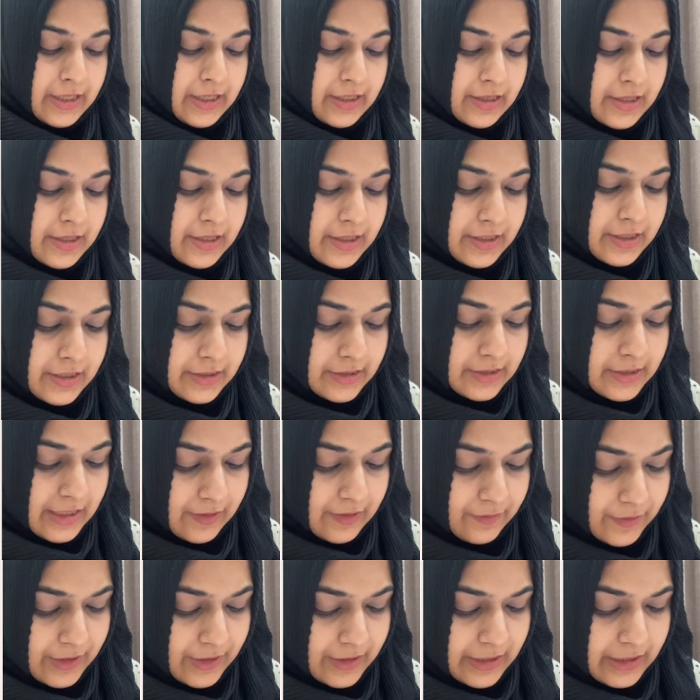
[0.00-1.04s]

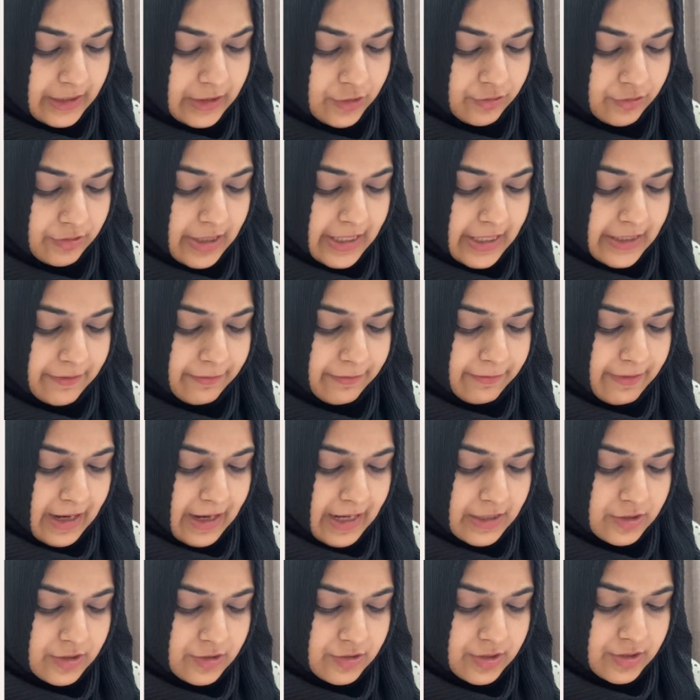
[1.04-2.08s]
Then we need to write
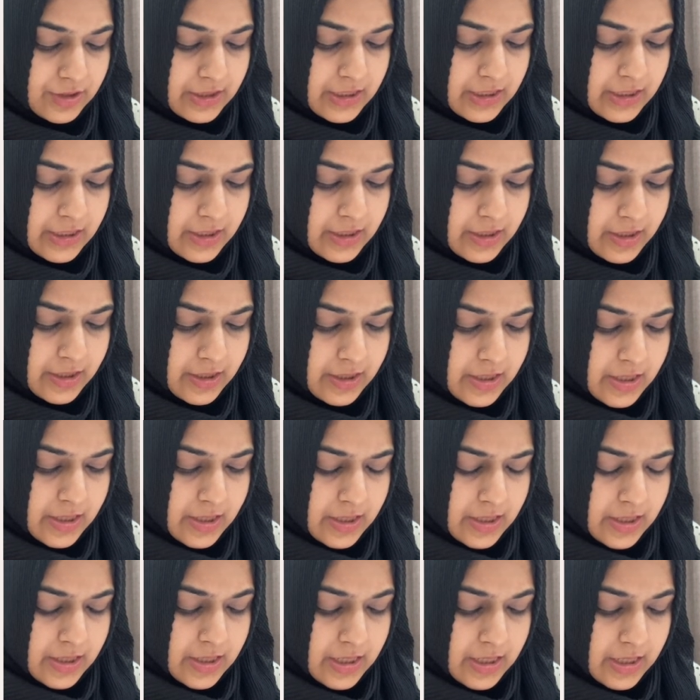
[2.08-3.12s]
factory
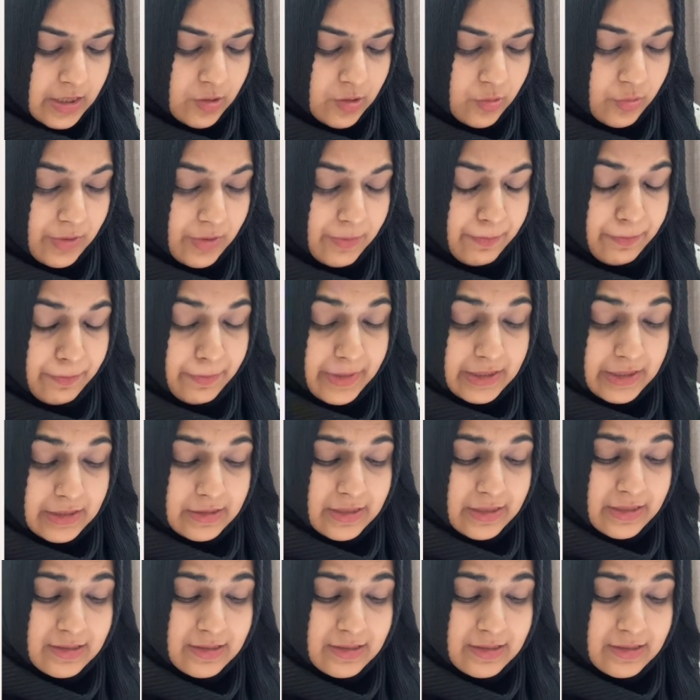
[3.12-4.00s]
equipment.